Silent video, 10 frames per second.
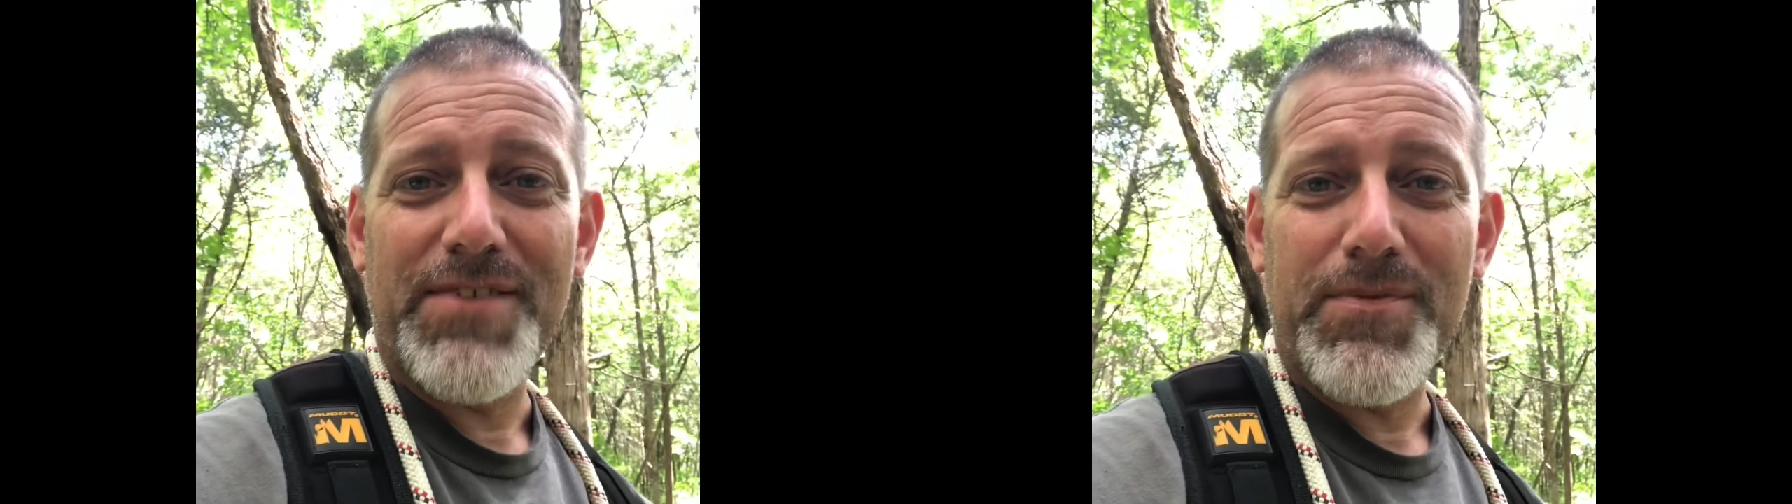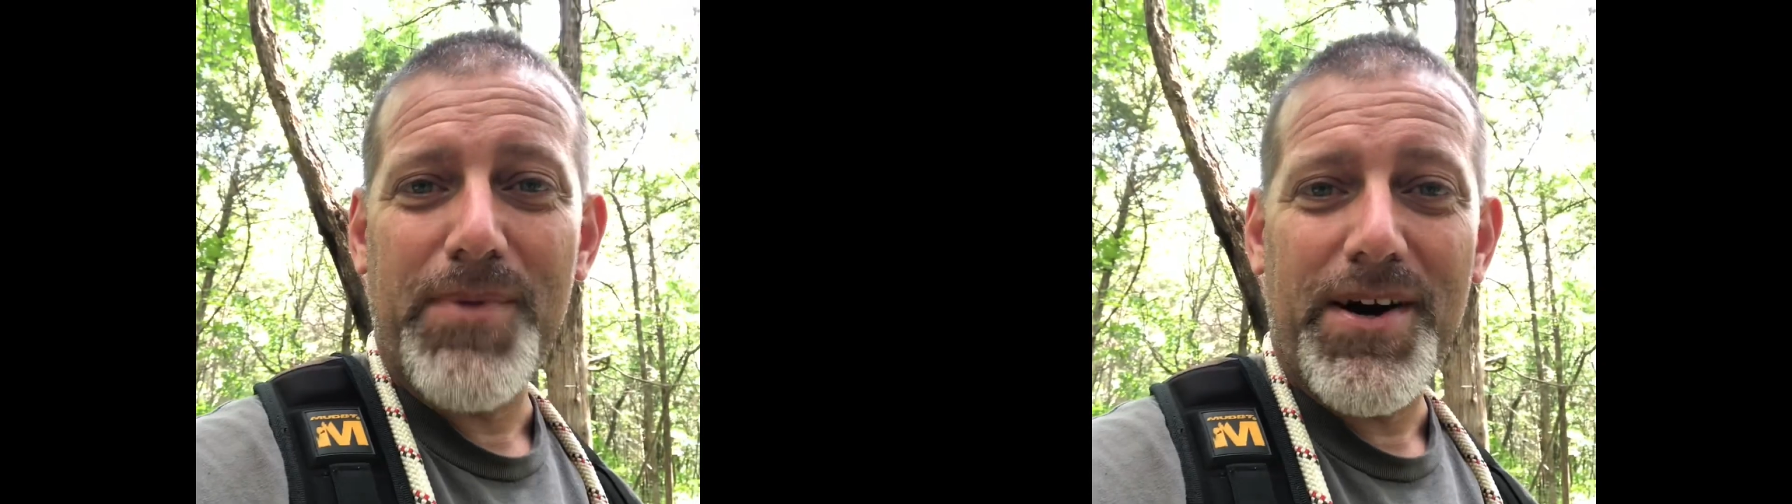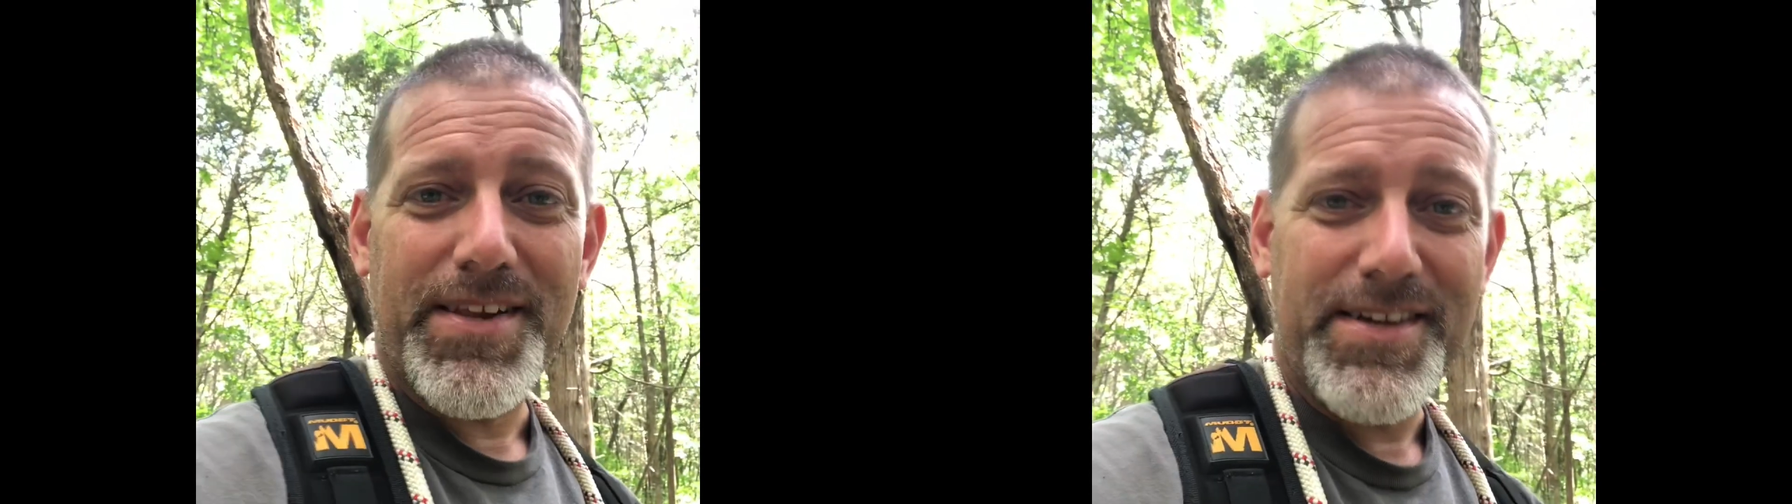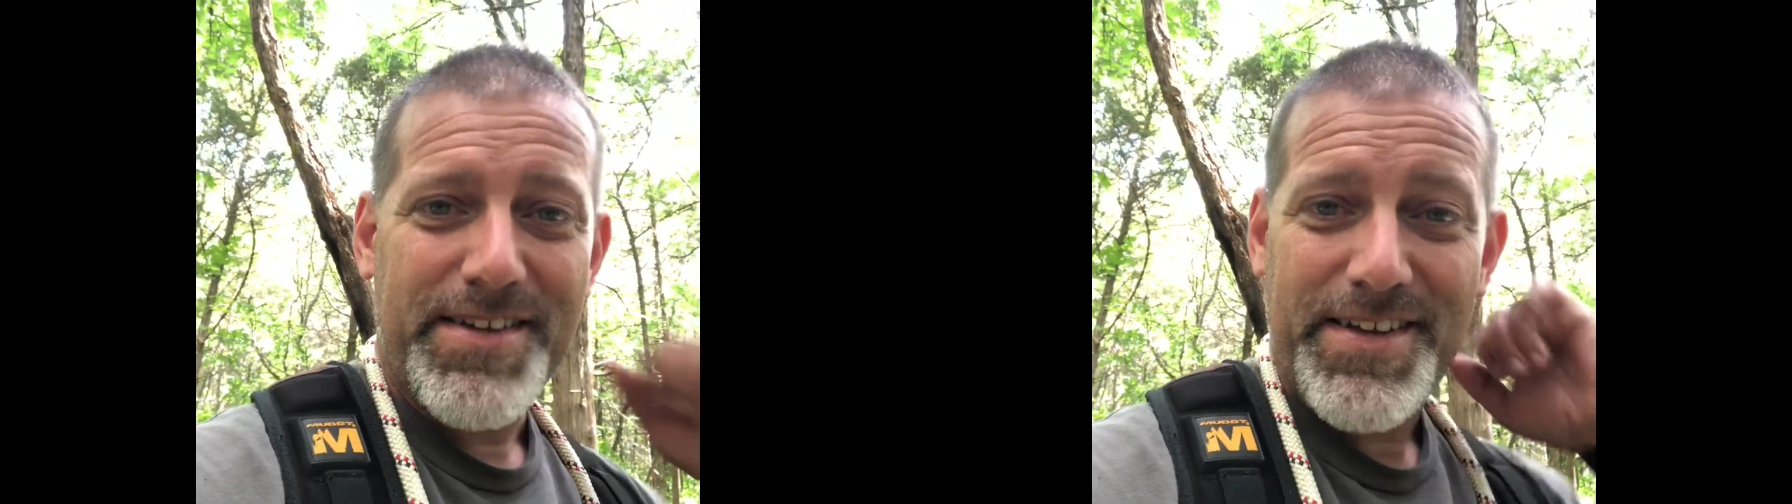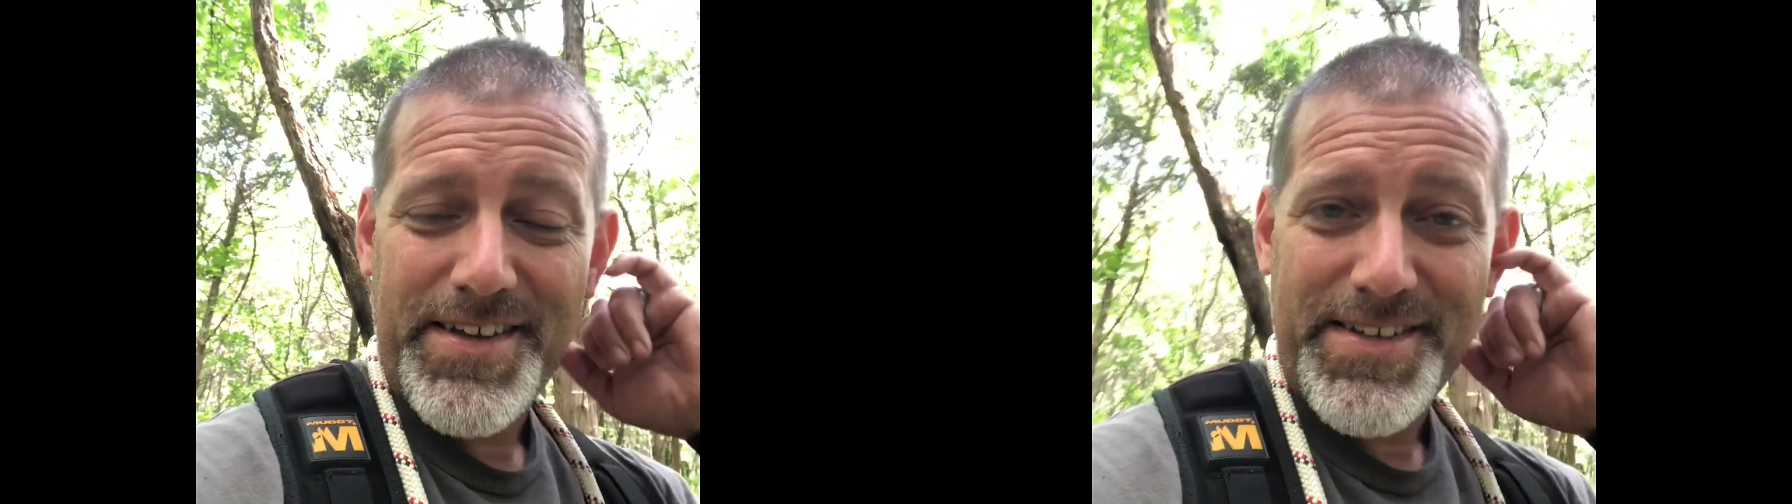
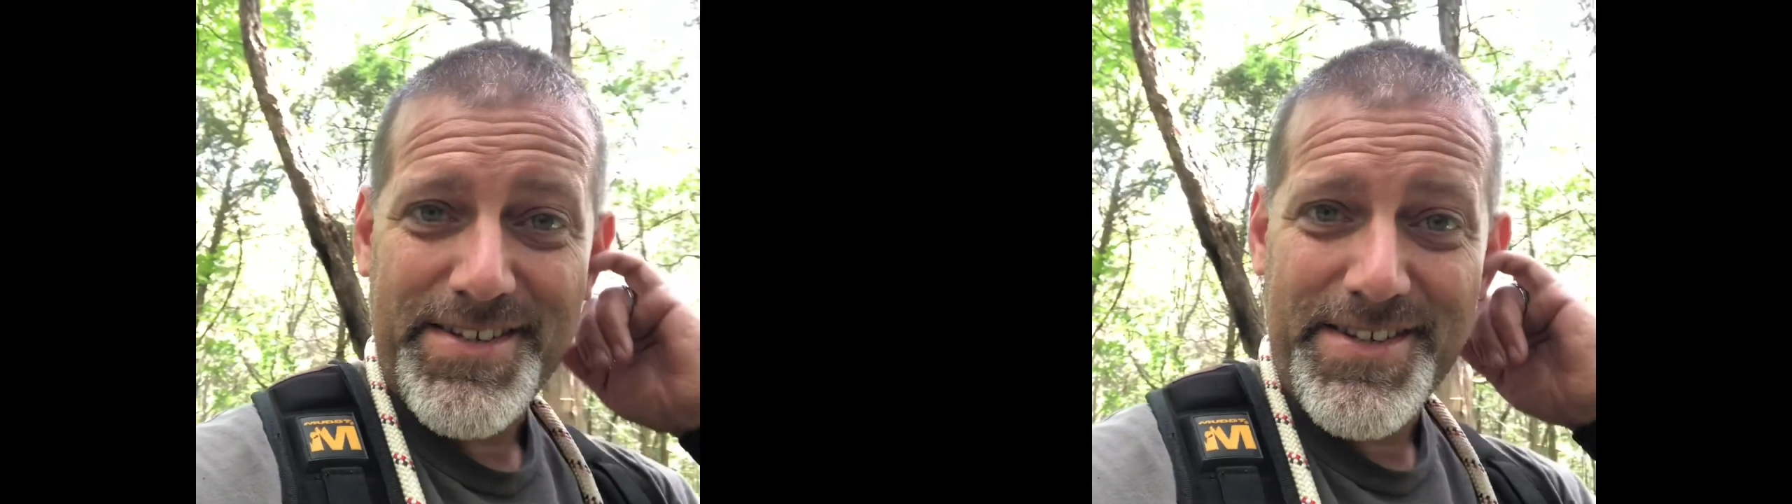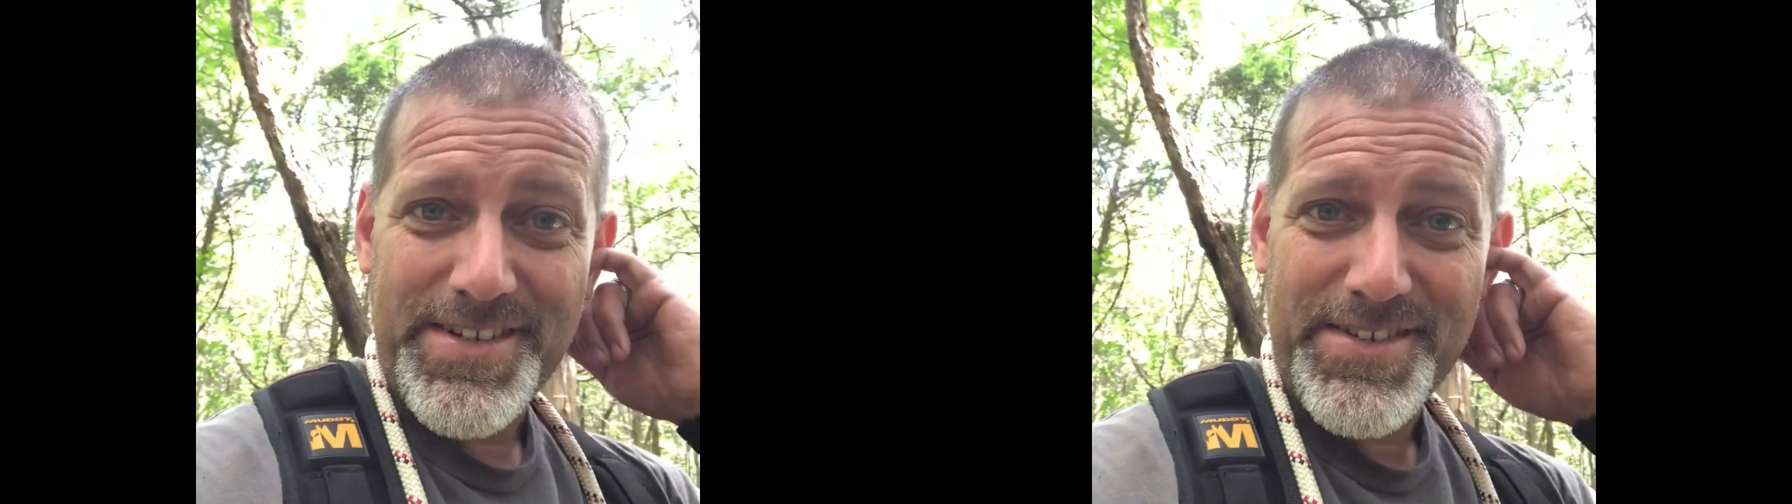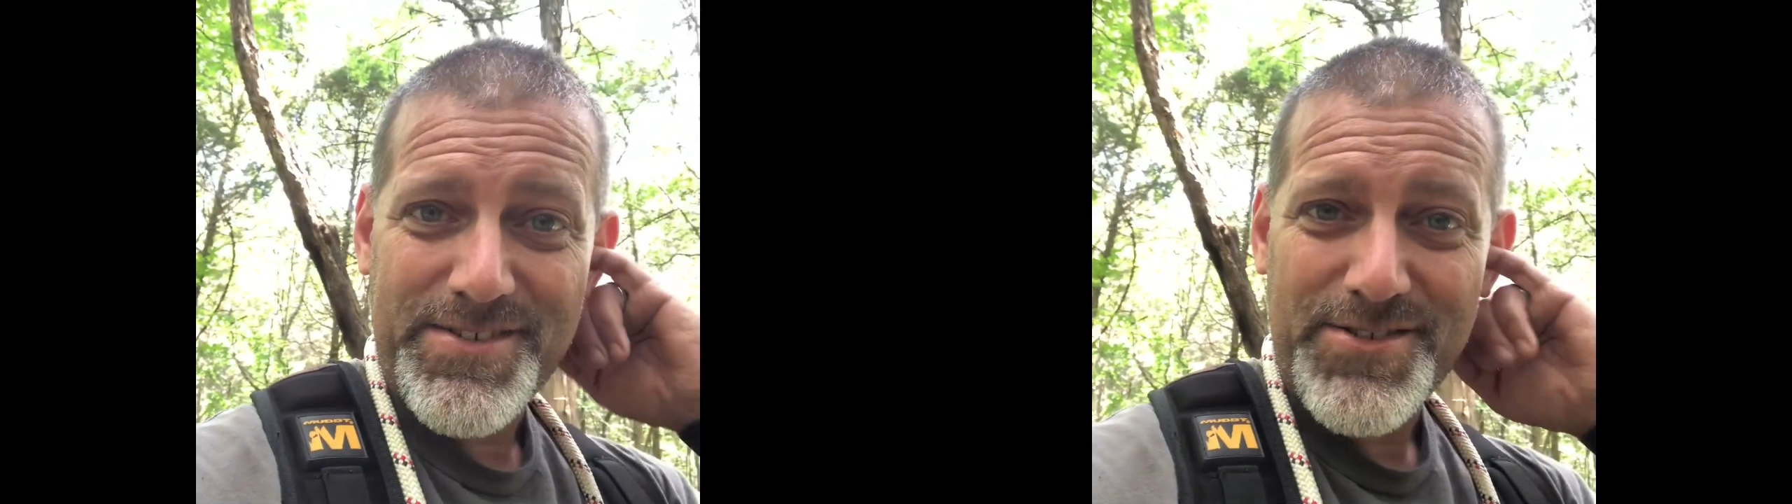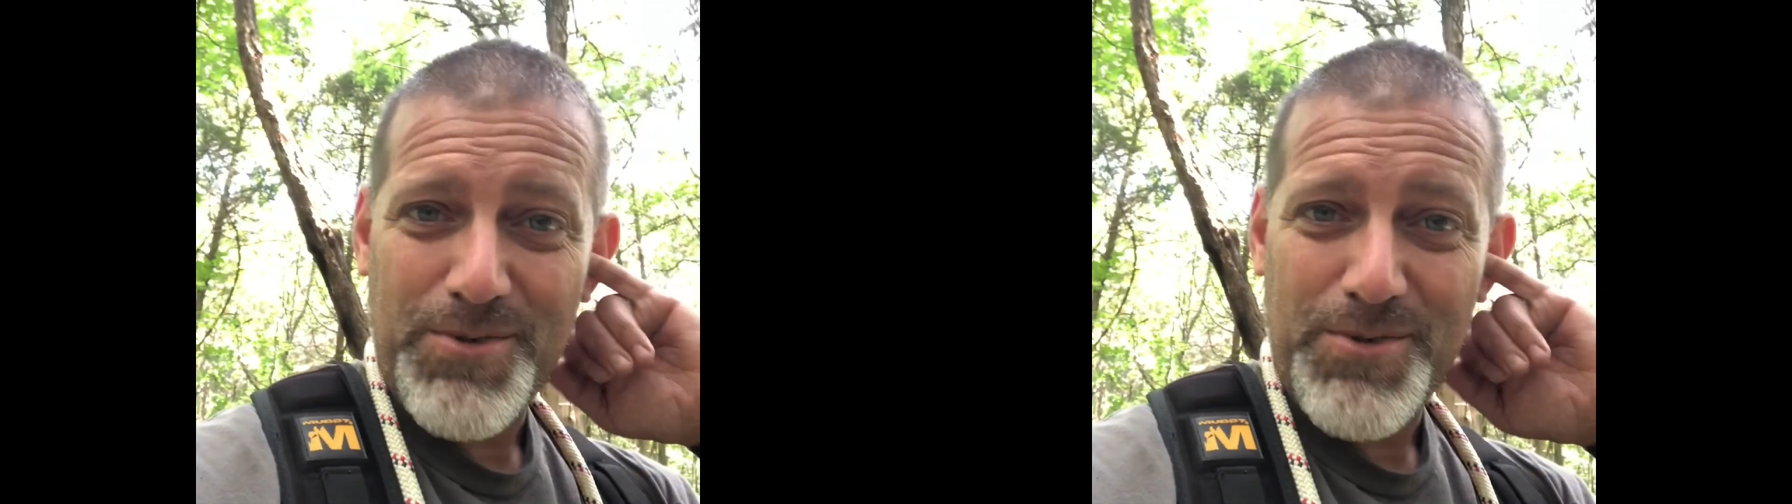everybody, and uh,